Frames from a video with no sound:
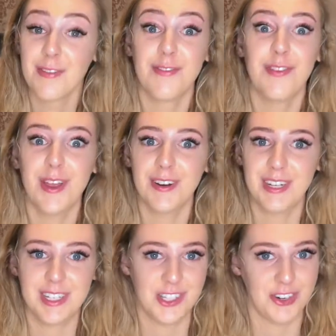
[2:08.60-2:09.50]

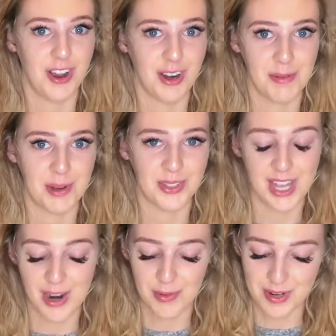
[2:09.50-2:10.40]
very strong about
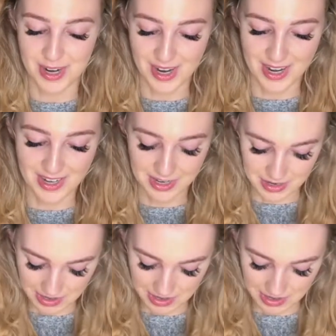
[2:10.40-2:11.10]
that one night.